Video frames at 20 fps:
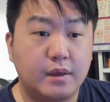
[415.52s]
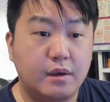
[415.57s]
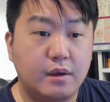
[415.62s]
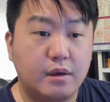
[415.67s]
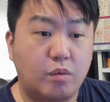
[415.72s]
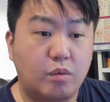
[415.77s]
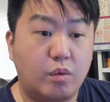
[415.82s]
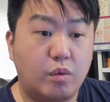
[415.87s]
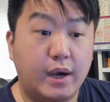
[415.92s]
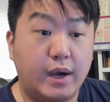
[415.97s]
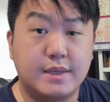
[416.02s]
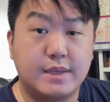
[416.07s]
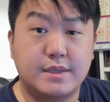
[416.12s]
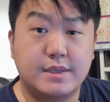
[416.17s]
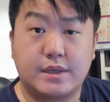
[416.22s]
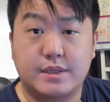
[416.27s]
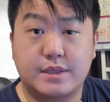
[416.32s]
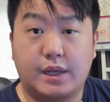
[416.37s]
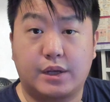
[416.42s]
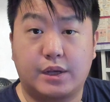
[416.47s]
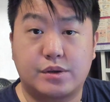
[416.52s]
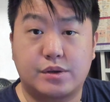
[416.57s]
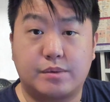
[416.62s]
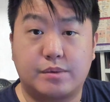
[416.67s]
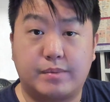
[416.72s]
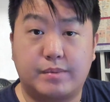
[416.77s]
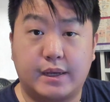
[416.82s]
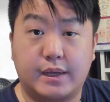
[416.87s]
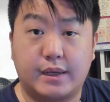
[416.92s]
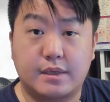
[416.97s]
Why is there selection
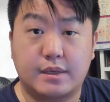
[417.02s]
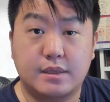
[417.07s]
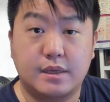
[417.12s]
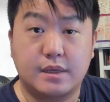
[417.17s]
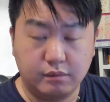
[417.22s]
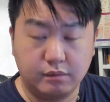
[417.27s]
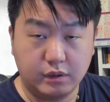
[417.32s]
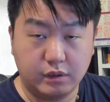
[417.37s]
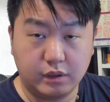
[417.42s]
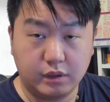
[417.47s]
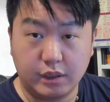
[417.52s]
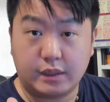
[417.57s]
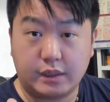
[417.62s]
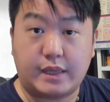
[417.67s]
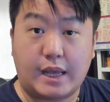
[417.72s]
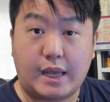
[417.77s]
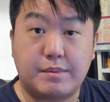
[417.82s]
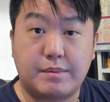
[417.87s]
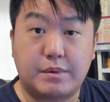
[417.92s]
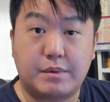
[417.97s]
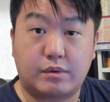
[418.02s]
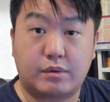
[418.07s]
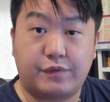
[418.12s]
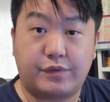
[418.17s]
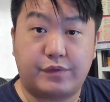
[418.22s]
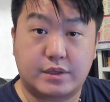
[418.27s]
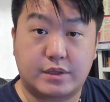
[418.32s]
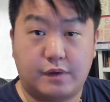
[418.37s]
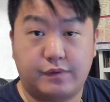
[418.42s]
bias? You look at the demographics